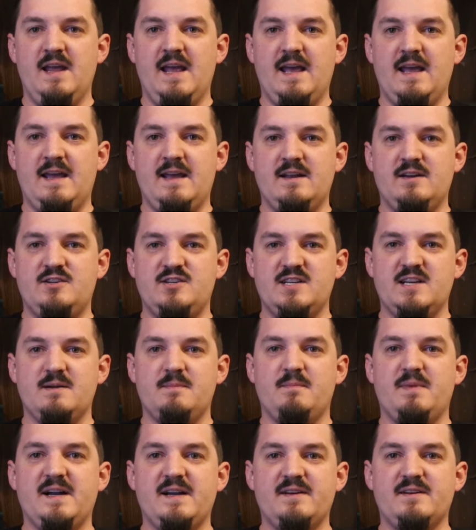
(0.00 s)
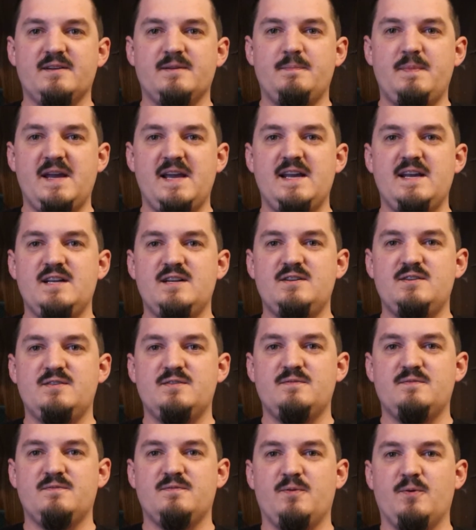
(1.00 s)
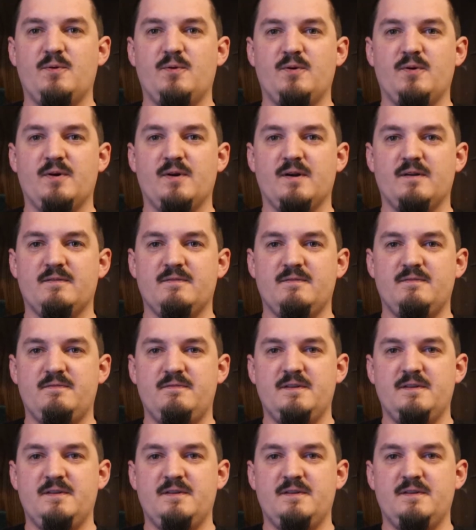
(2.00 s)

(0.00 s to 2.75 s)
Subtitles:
a GM Binder page for